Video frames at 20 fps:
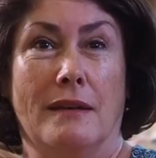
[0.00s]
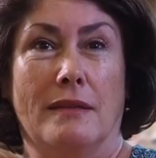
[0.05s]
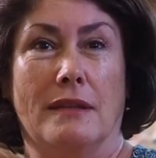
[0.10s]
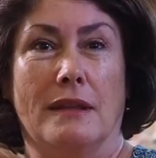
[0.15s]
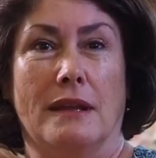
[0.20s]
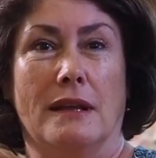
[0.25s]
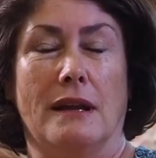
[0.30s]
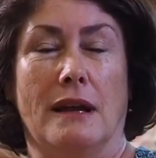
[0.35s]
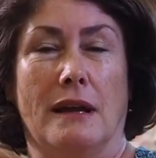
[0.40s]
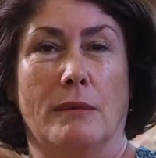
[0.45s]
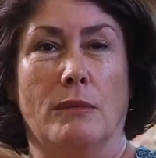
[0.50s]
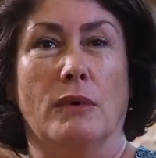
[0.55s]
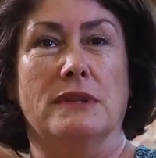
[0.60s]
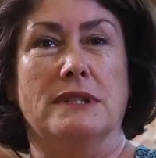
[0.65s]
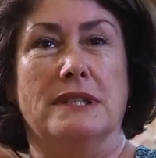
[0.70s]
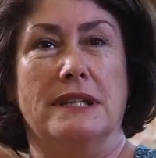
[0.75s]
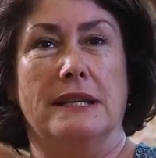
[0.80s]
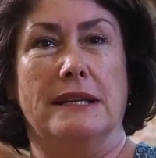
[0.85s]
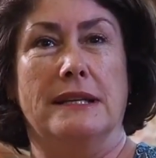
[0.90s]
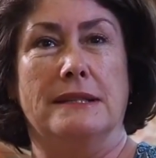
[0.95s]
that I
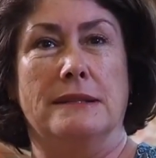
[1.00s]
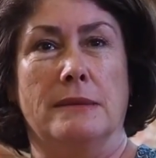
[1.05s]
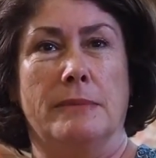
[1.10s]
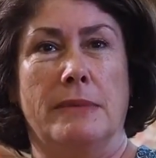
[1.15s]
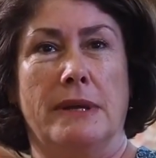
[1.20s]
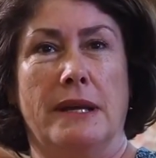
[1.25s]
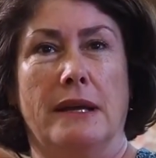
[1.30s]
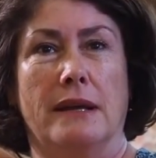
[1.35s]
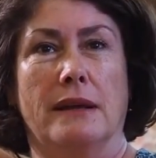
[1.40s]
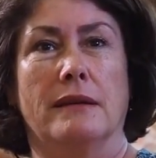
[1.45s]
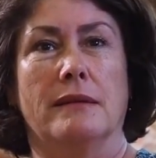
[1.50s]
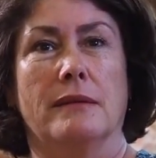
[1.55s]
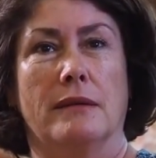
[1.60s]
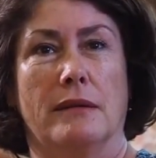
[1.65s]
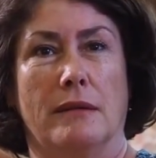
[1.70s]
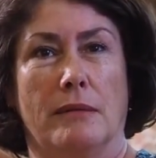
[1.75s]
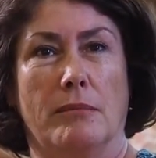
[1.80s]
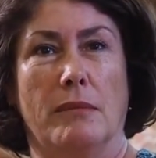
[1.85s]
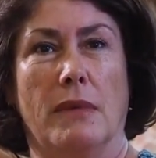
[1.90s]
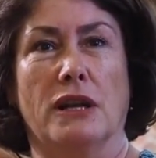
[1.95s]
wanted it to be
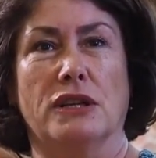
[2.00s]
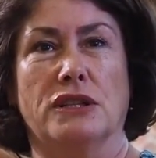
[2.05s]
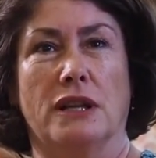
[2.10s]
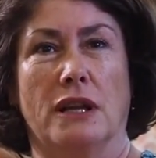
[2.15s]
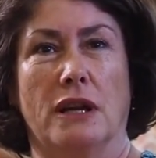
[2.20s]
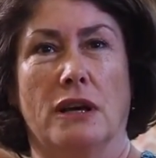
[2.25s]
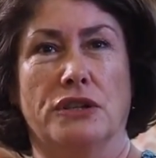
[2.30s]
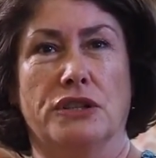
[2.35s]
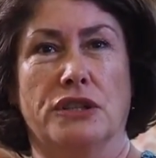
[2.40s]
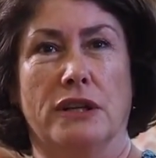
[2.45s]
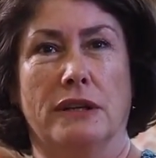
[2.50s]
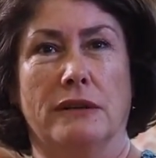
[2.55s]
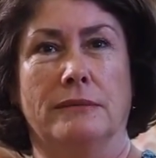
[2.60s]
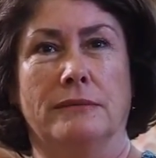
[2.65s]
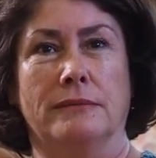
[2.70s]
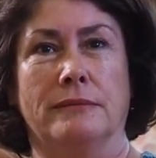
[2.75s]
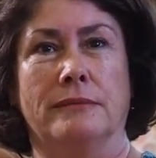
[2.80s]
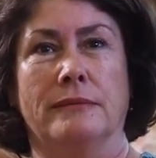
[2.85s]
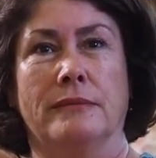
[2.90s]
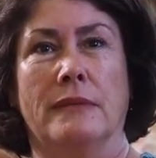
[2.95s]
much larger,
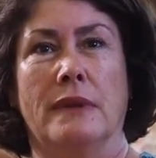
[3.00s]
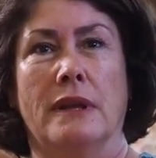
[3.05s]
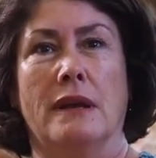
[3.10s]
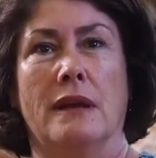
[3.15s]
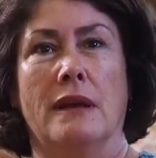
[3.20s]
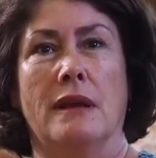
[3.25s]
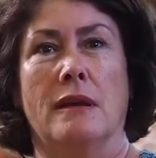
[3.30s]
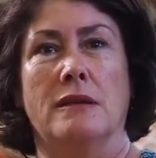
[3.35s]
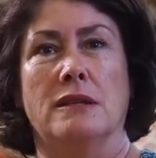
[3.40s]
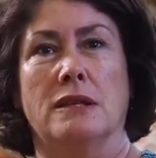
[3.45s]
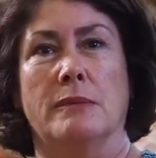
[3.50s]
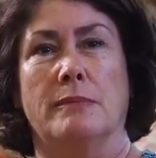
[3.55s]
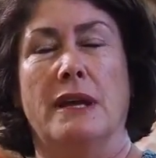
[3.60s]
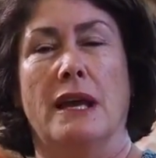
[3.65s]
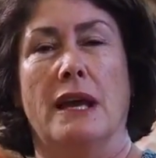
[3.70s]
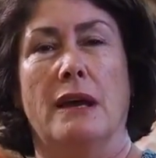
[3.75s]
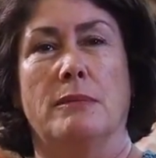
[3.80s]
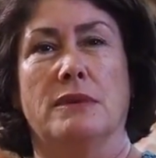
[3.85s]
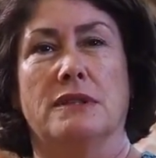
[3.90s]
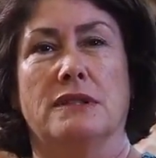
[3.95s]
to be
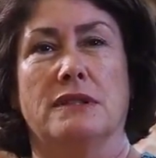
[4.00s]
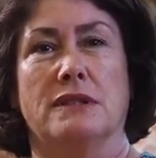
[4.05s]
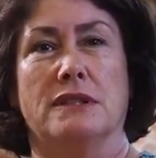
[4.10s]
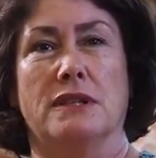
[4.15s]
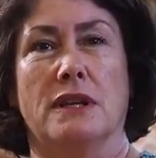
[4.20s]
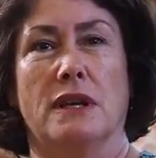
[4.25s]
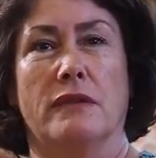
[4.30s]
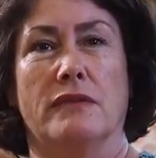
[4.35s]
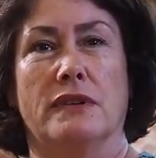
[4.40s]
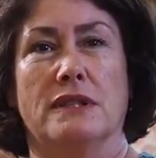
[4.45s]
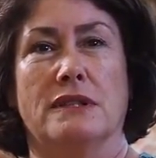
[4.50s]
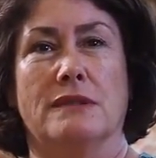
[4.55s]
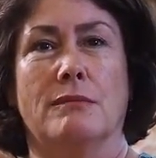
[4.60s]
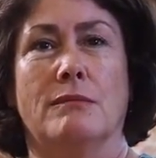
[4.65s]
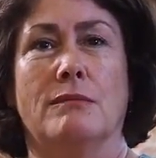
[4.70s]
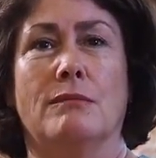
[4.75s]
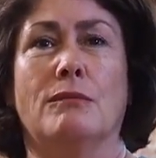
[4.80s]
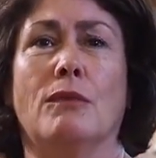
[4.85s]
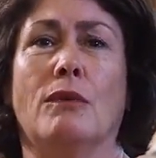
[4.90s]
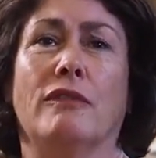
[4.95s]
able to service
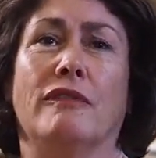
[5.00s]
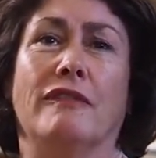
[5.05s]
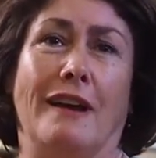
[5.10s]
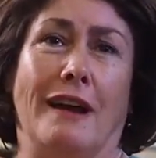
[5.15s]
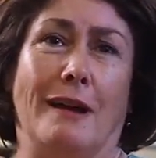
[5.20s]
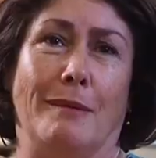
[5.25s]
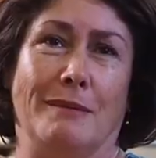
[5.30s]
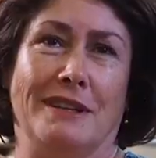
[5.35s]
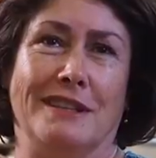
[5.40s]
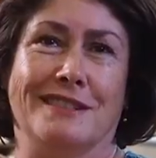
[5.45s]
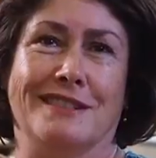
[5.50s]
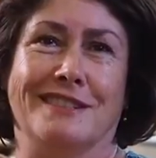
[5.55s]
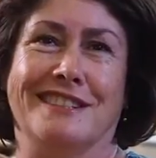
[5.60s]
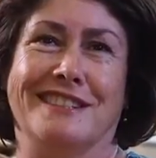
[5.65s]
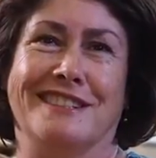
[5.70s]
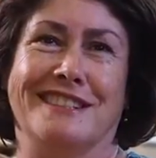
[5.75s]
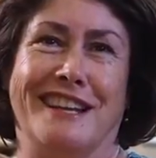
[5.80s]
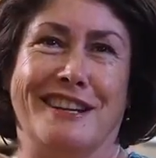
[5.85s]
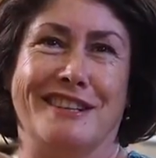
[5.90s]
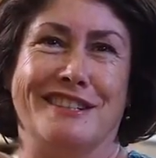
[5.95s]
more families, because
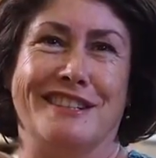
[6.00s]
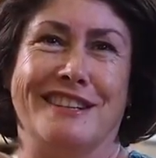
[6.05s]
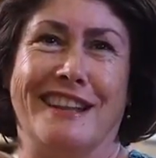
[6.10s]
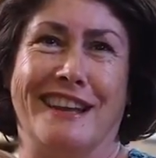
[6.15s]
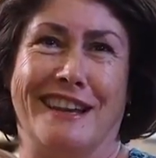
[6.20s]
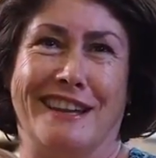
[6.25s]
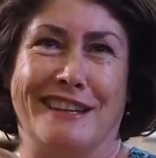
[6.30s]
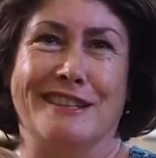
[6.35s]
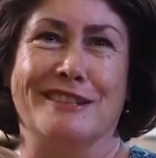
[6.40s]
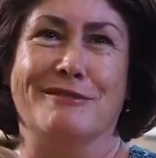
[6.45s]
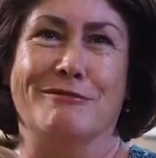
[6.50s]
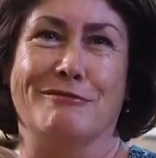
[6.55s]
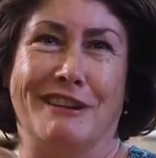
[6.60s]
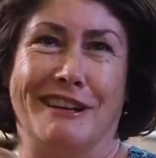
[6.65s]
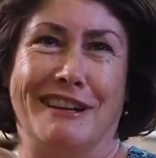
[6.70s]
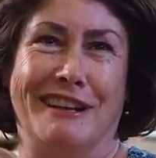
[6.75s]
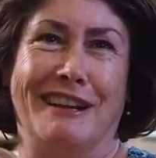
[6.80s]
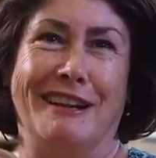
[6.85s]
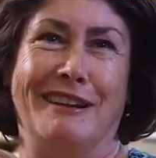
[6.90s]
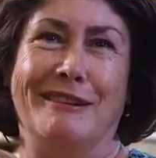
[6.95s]
essentially that is
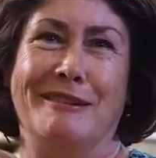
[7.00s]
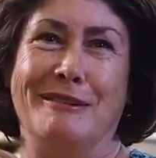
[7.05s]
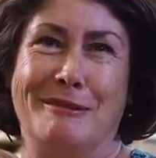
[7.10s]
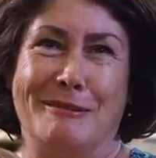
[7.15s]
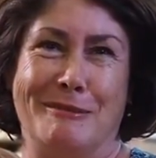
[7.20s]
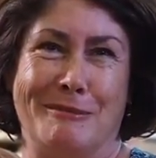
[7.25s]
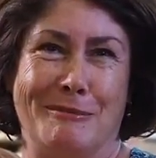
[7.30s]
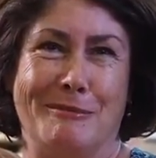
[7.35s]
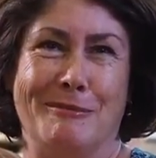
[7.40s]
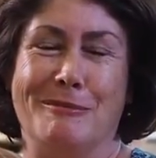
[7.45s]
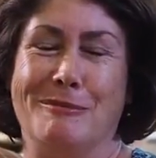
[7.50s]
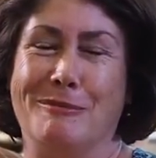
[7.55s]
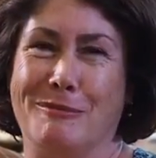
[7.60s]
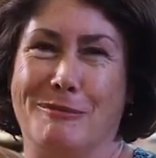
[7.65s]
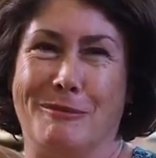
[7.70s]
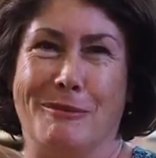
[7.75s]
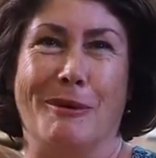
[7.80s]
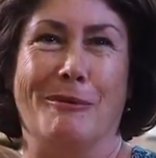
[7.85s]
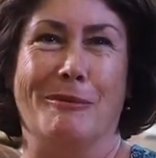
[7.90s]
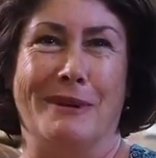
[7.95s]
really
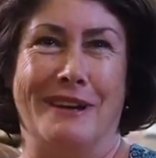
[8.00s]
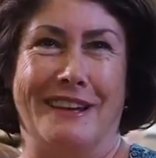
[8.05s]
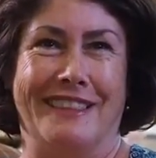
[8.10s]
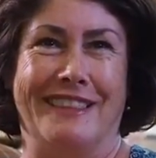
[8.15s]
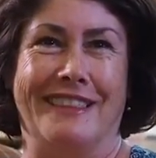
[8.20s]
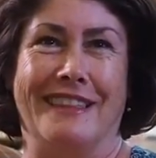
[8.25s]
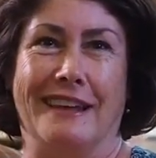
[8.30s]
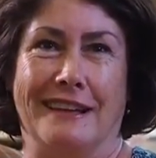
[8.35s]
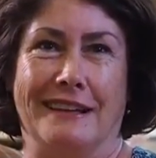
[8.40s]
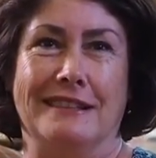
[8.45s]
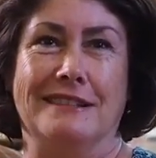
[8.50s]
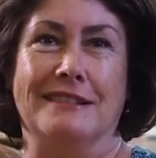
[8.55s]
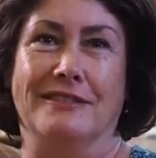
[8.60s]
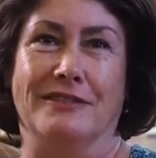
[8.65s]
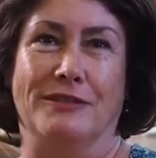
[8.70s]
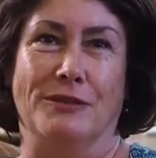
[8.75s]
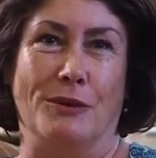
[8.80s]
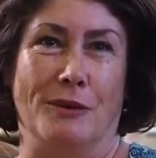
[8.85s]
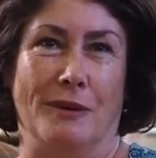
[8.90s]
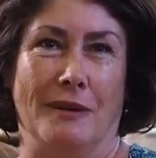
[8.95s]
what we're there
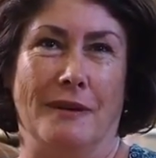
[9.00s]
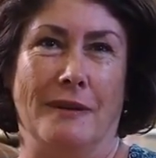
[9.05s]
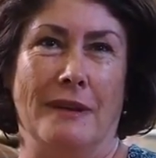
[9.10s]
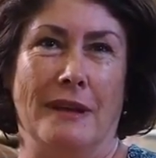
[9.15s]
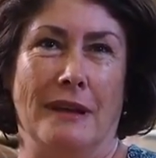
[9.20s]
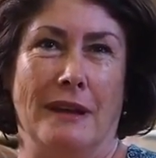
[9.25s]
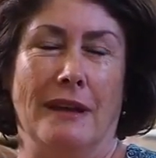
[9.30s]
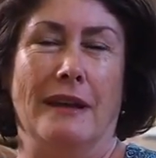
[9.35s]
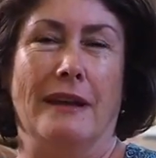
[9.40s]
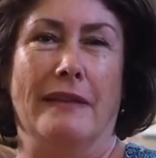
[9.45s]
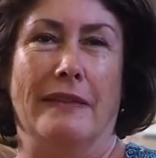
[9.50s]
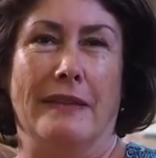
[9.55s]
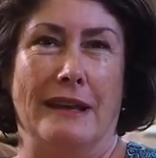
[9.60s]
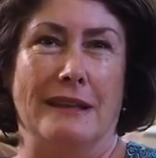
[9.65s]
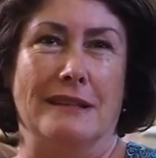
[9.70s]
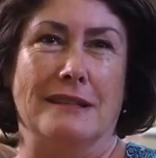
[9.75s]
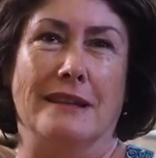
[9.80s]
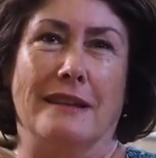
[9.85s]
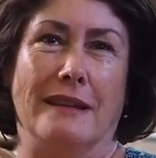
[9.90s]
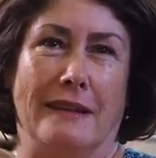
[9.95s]
for. And
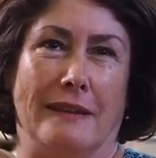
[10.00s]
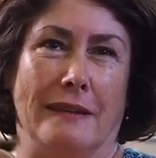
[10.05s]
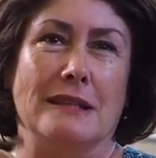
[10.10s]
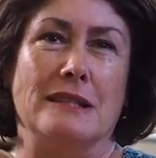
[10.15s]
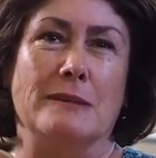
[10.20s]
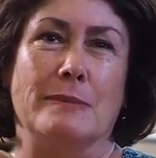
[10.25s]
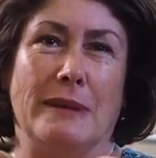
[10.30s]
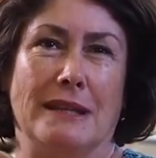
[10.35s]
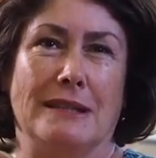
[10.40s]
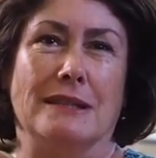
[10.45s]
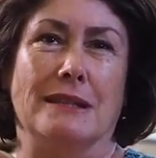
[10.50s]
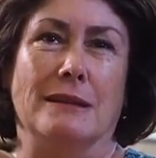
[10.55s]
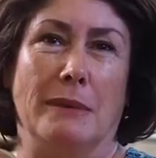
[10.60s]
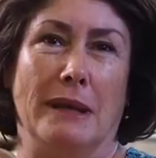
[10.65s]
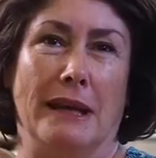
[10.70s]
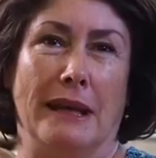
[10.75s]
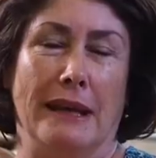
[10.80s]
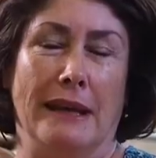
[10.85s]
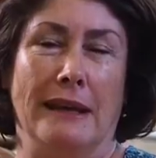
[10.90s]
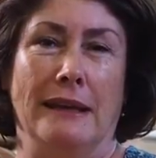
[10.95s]
that's the thing that speaks to
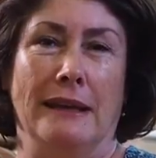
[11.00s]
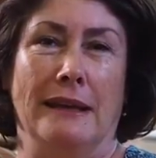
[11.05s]
me,